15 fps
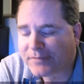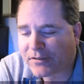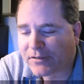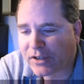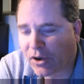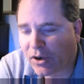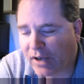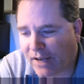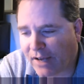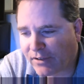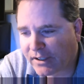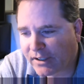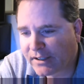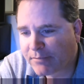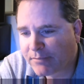If you don't have
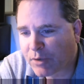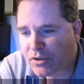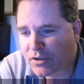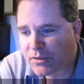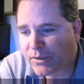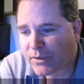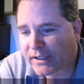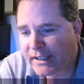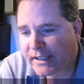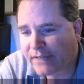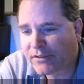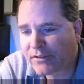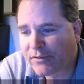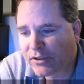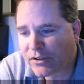a person with a
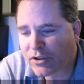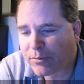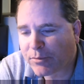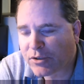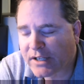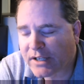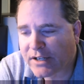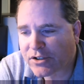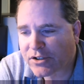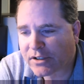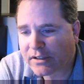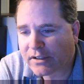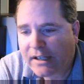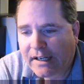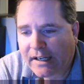gift of
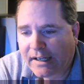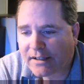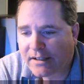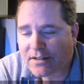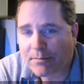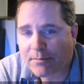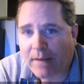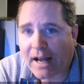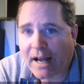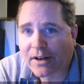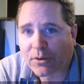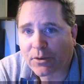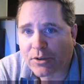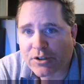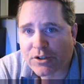interpretation, it doesn't
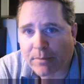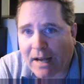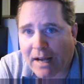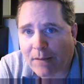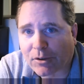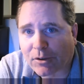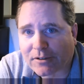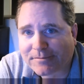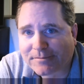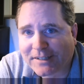matter what you babble.